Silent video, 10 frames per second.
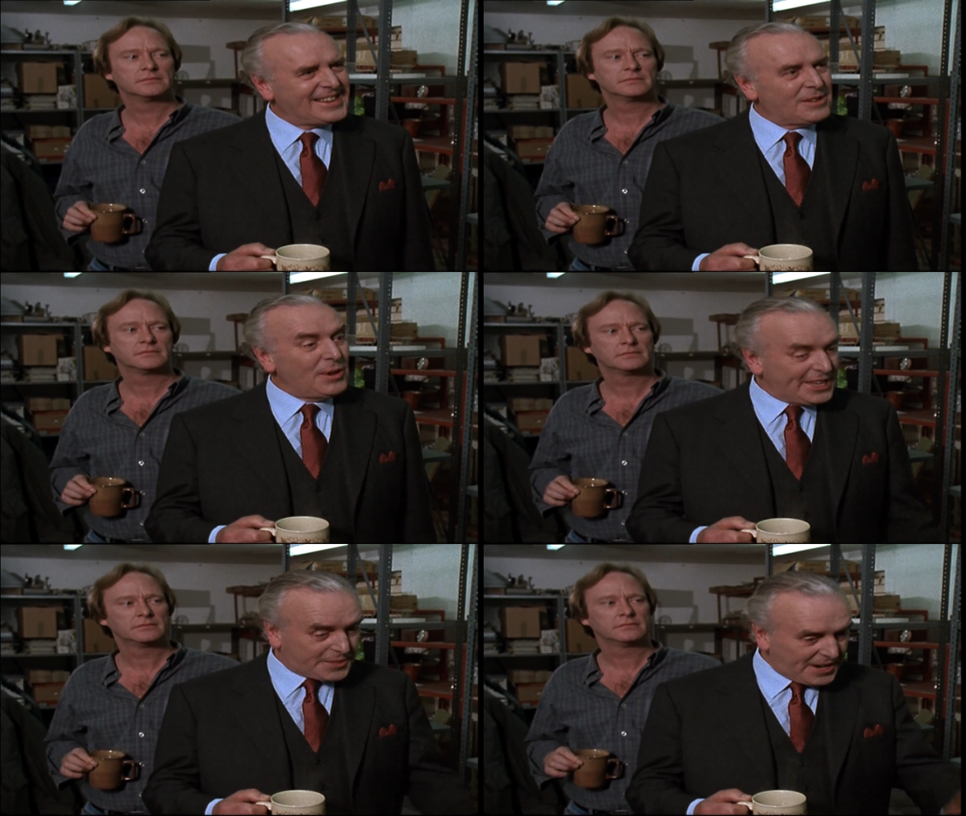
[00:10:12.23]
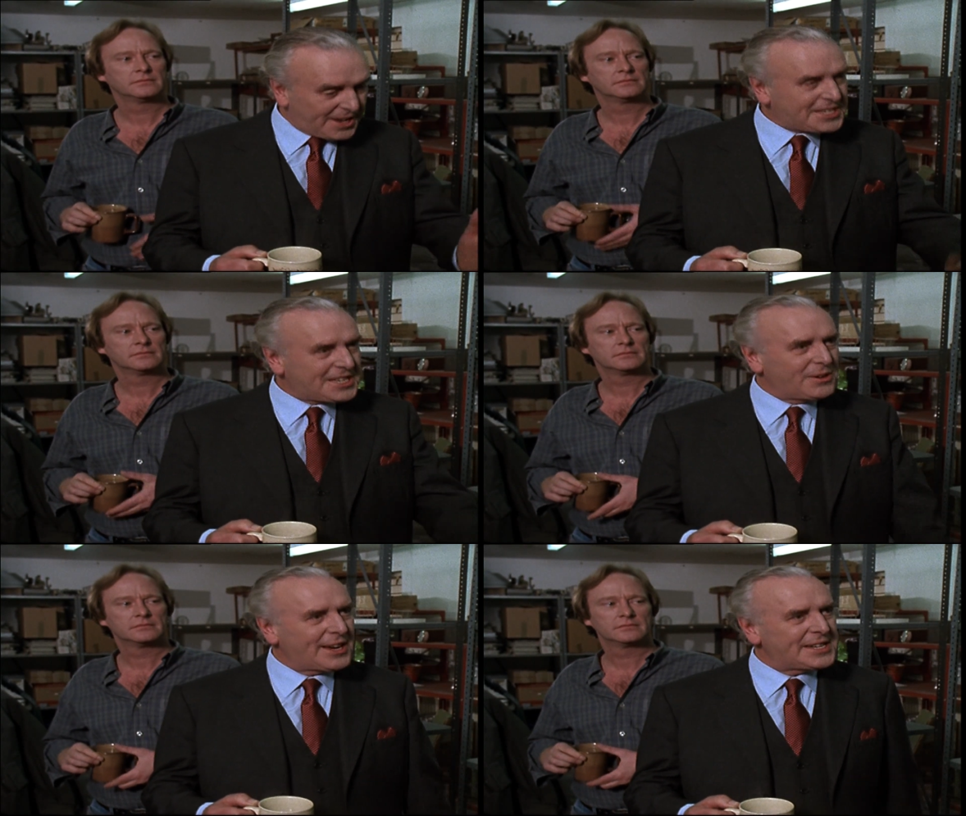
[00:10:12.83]
Speaker 1: Well, it's very nice to
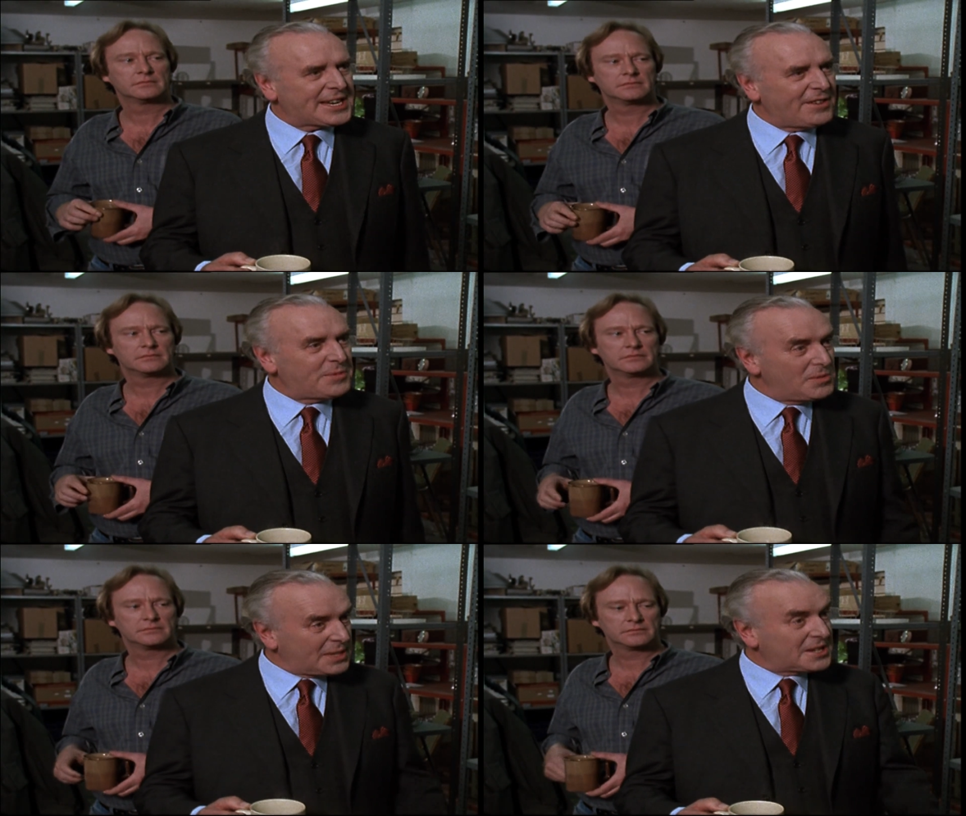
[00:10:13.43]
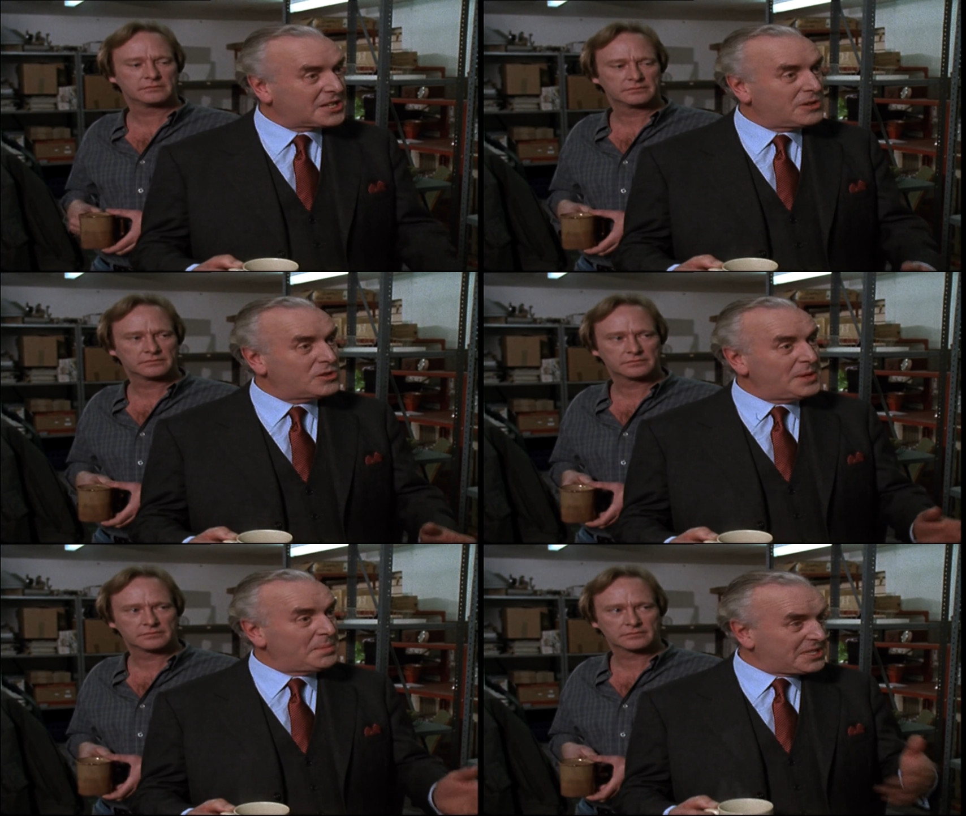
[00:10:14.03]
see you again, Taff, but you must
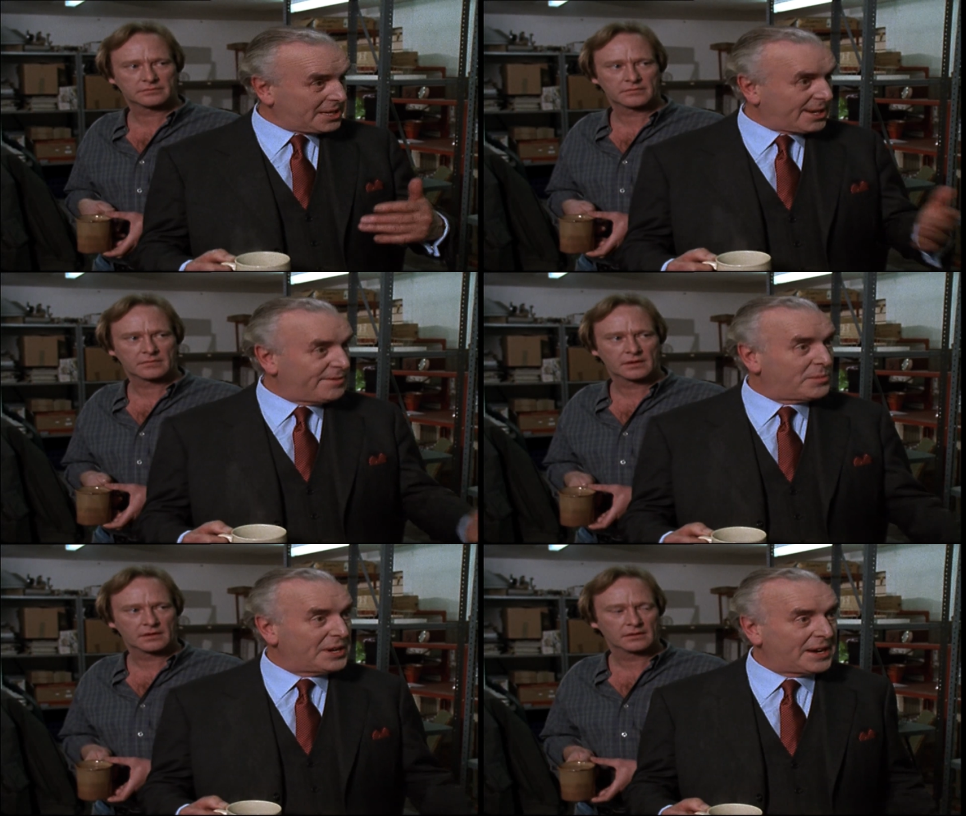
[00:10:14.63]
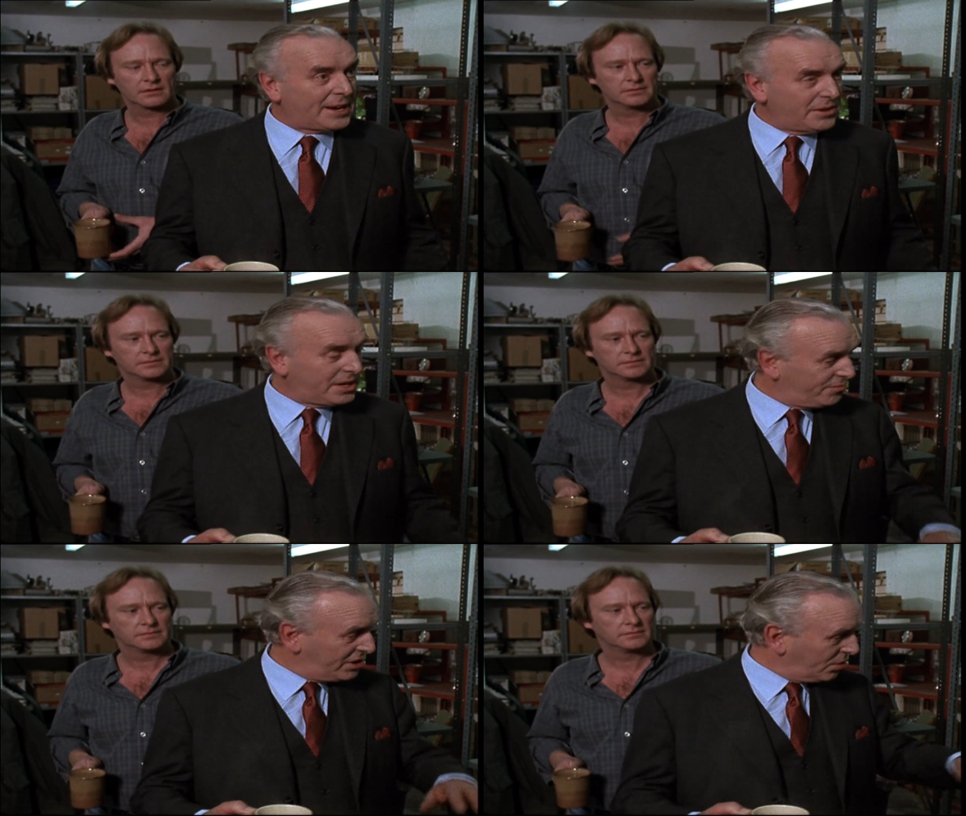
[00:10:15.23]
excuse me. Busy time for me now, you
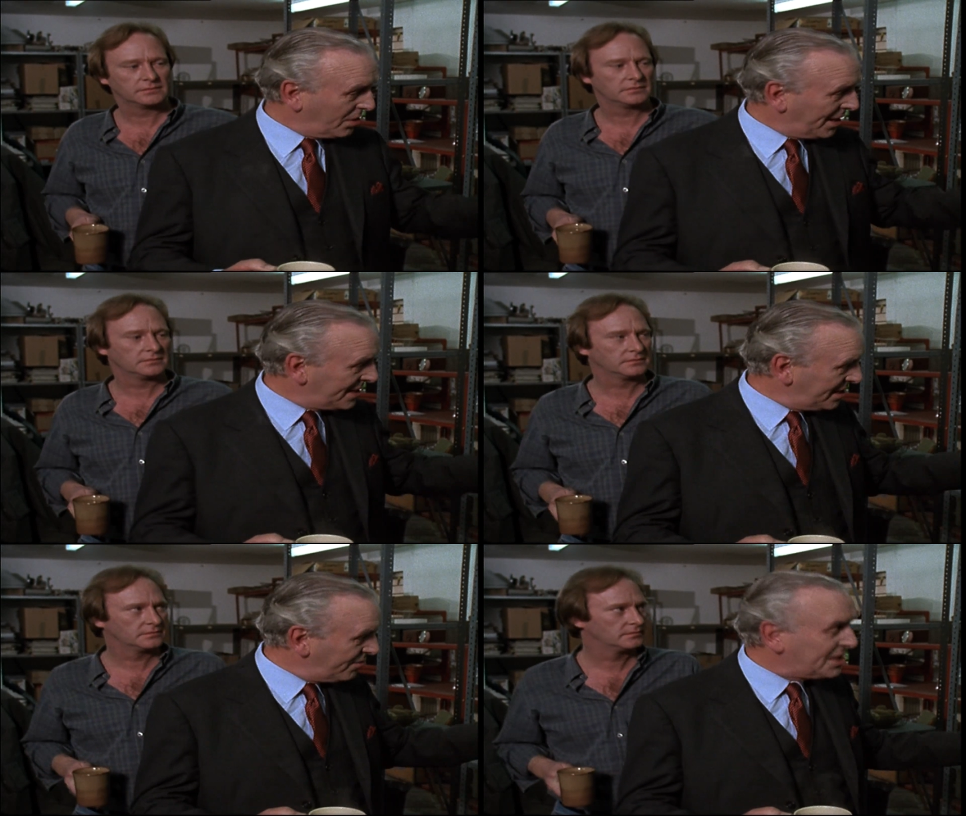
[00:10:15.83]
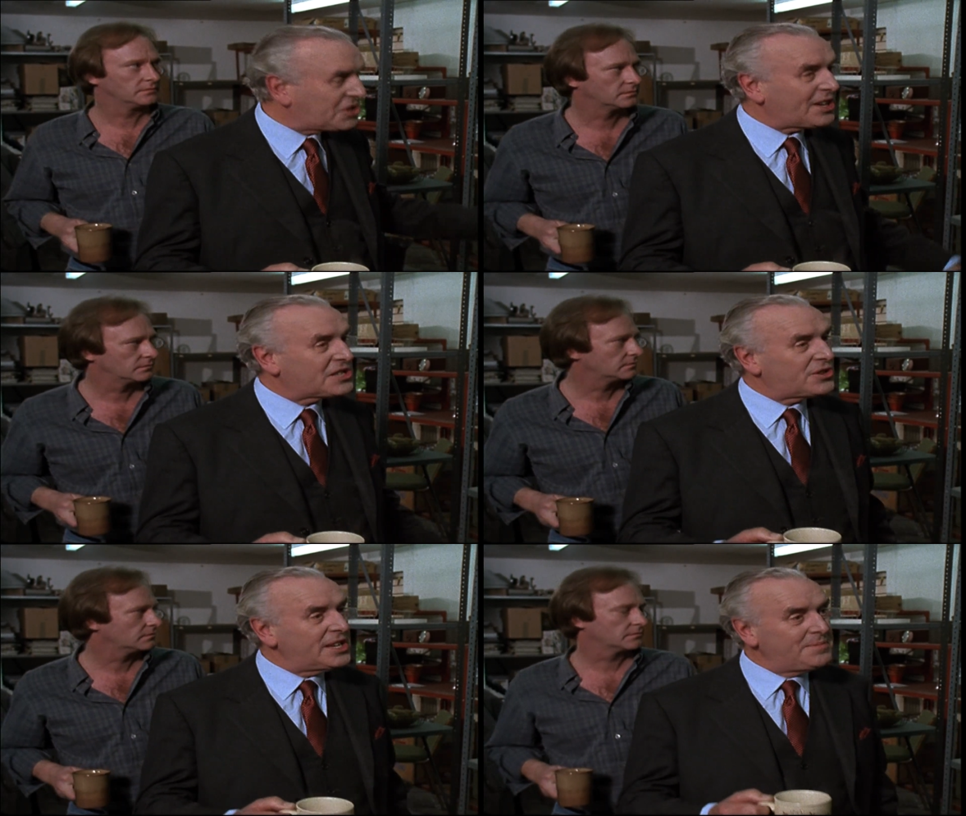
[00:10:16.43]
know, reorganising,
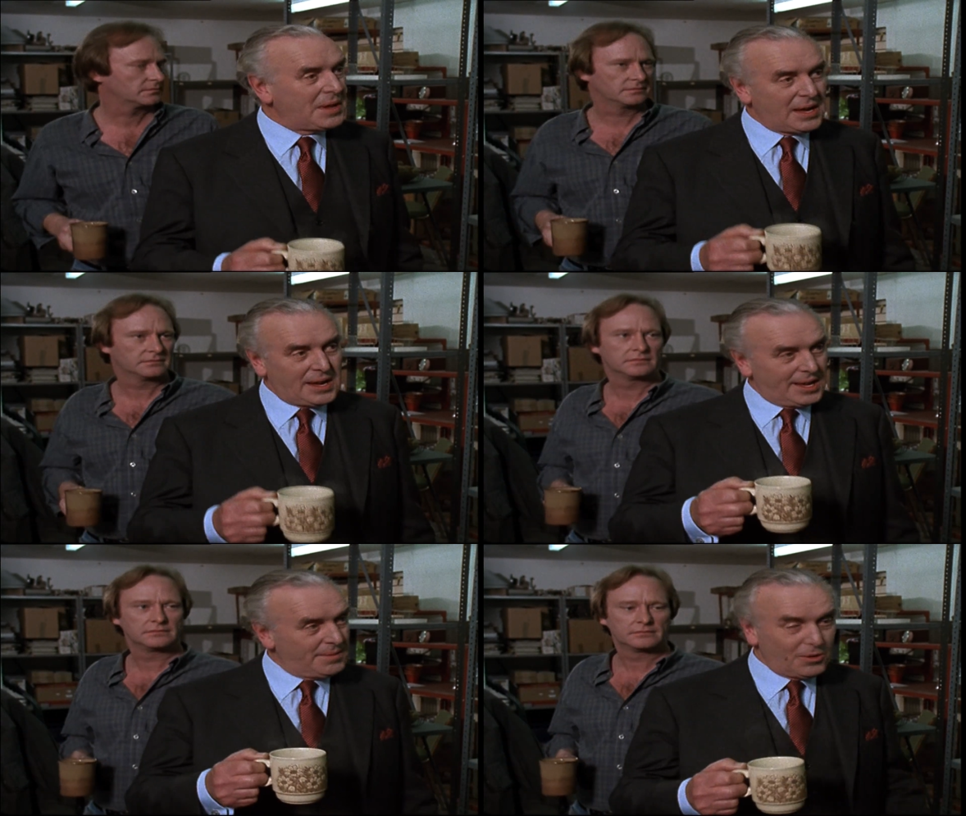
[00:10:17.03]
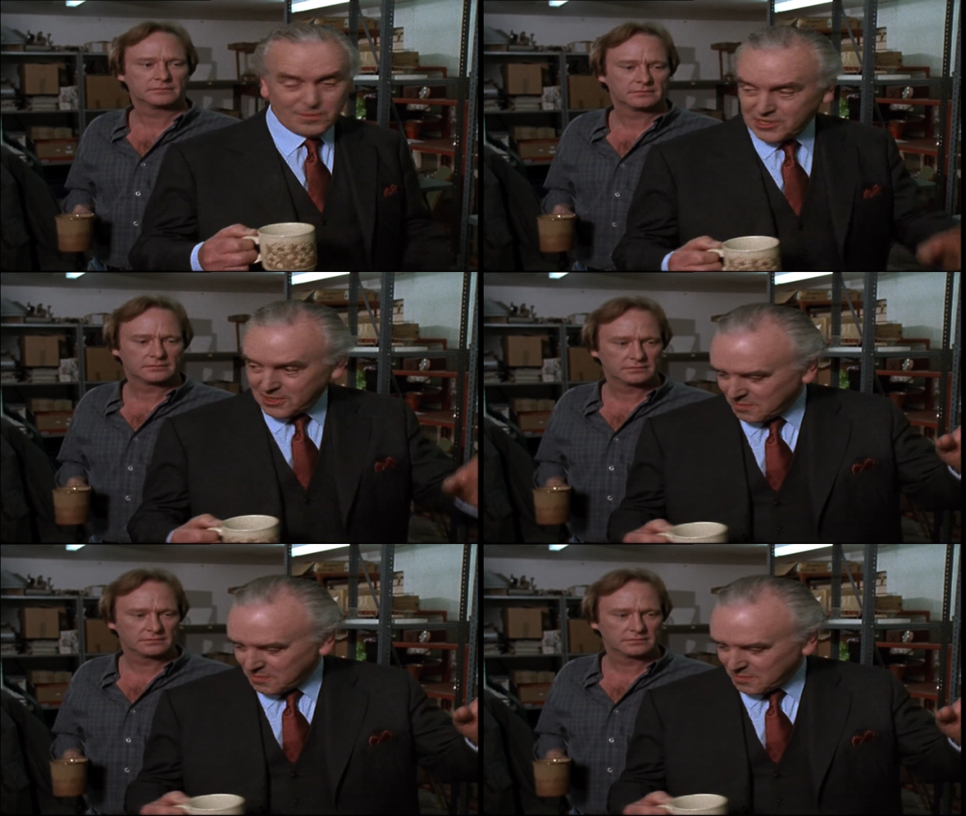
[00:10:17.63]
restructuring. Oh, excuse